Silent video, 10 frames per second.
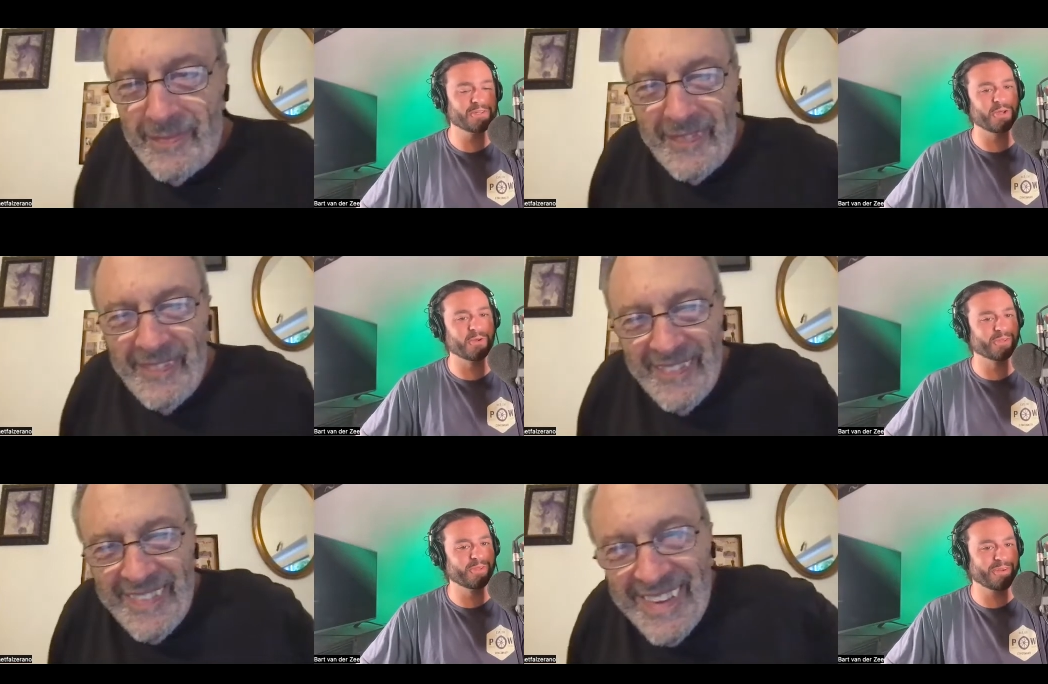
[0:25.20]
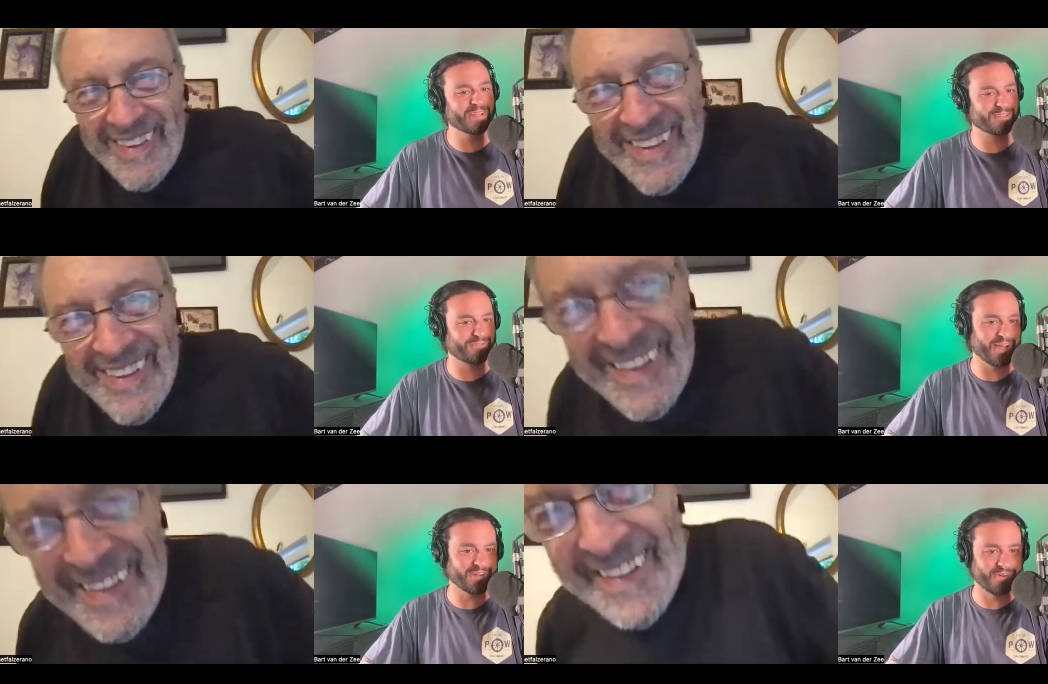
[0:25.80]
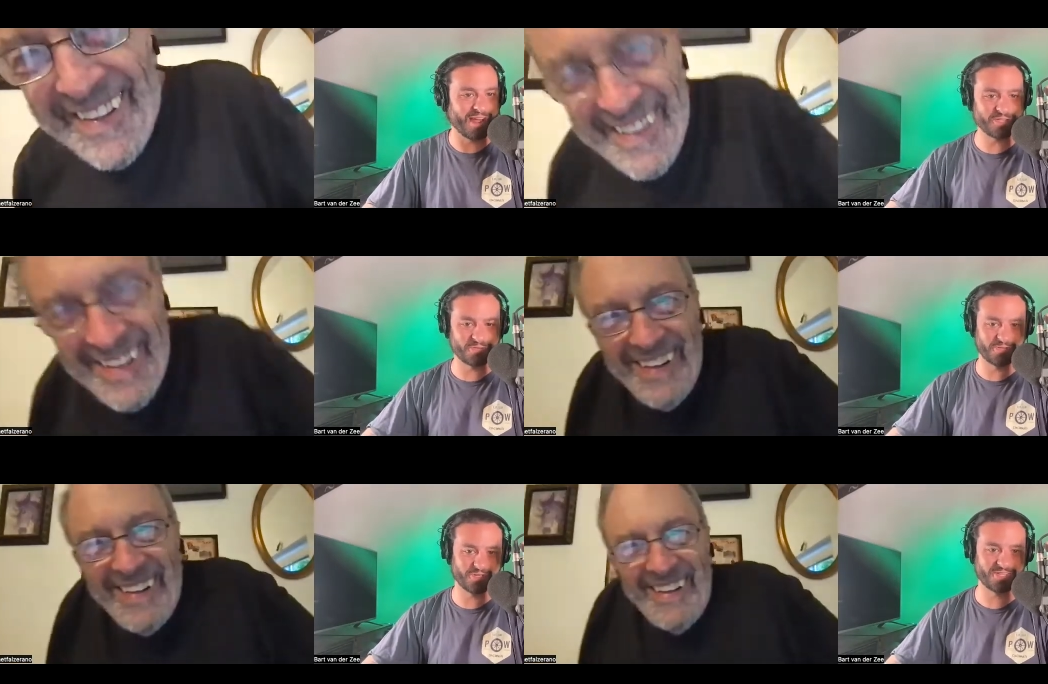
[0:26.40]
Speaker 1: So, Lucas von
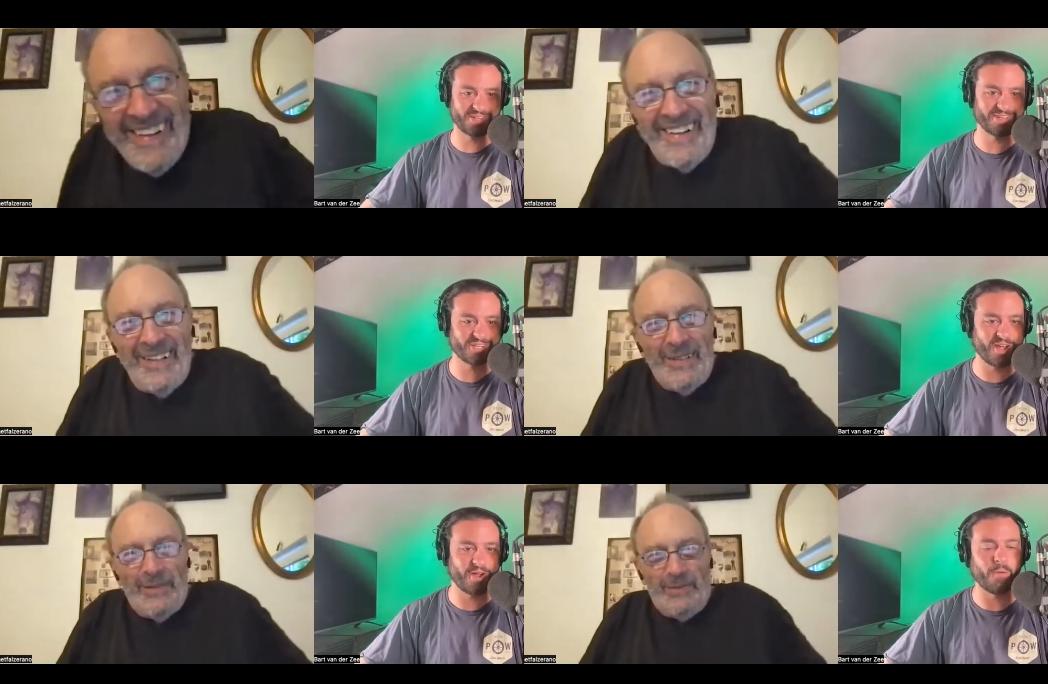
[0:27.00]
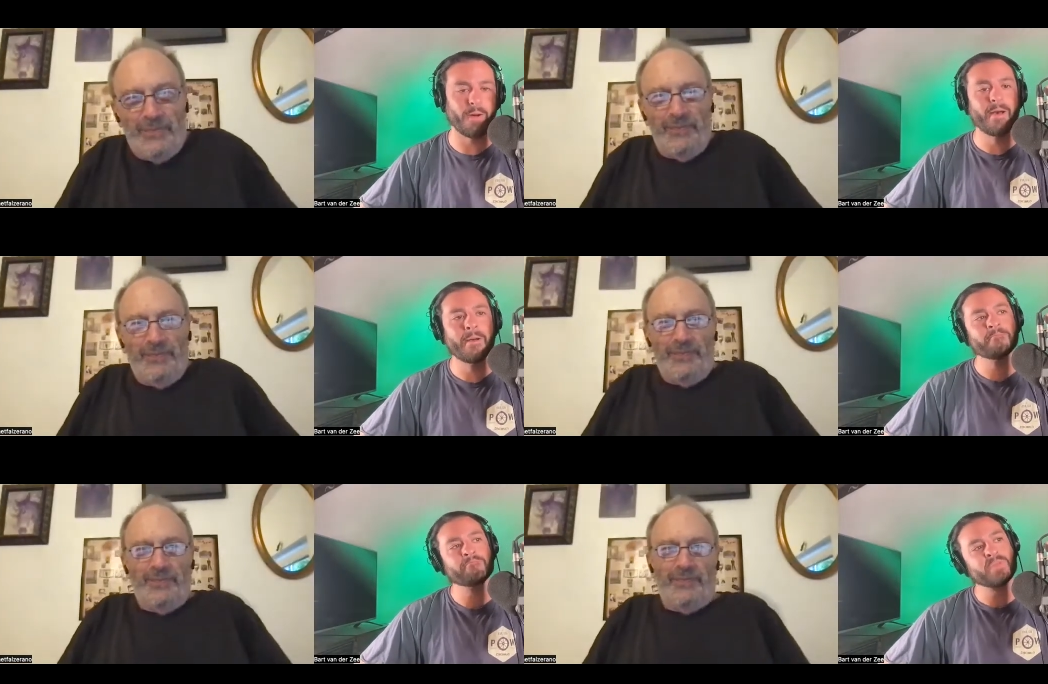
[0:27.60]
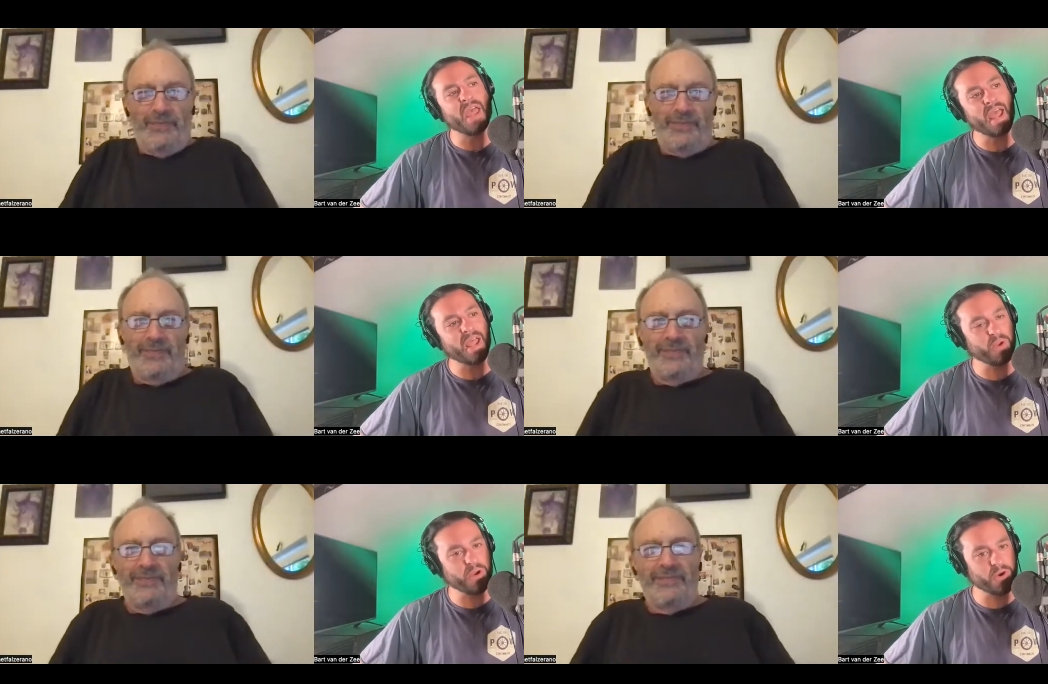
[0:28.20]
Gretsch was just on the show,
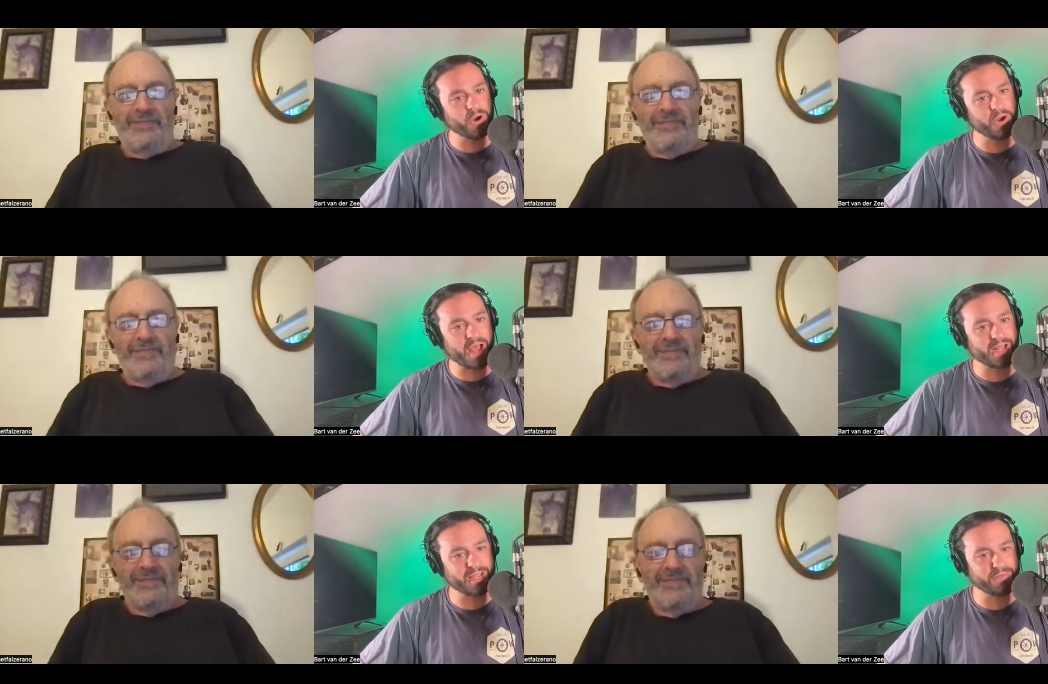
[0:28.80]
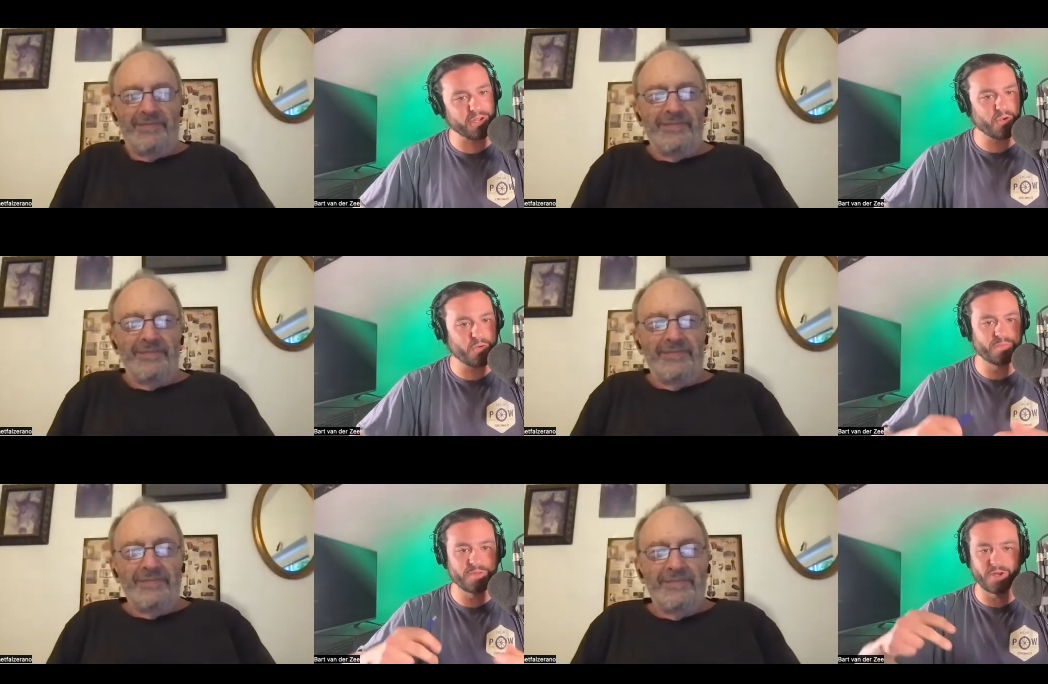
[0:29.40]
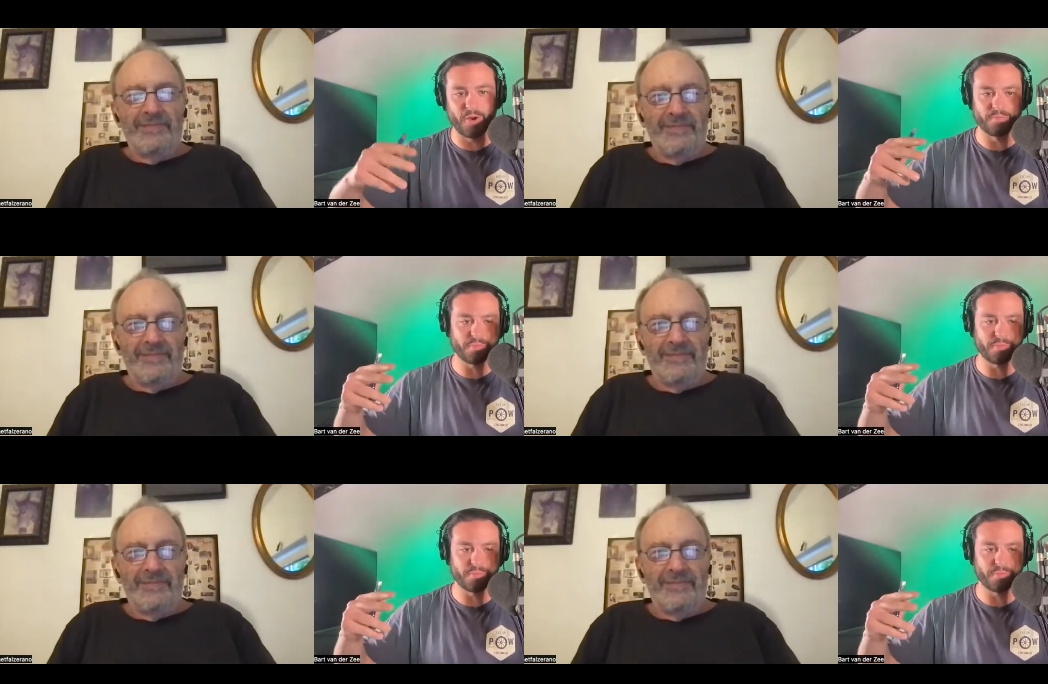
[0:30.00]
and we were uh, giving you, you know,